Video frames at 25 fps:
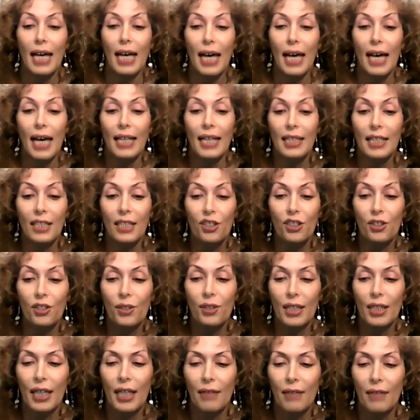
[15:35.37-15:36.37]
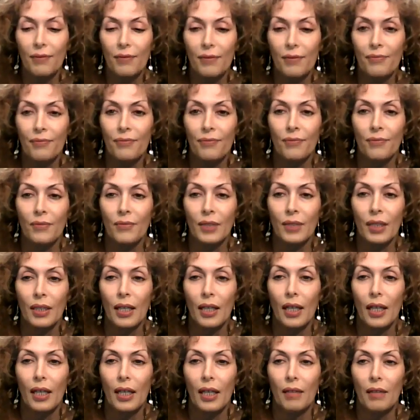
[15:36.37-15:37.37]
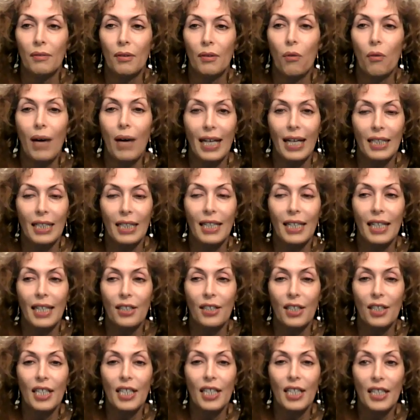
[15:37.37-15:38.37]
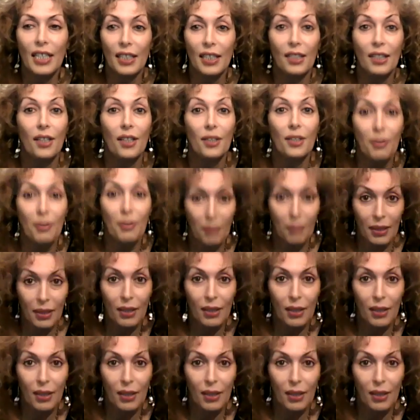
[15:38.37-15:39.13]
And then sure enough, a while later, he and another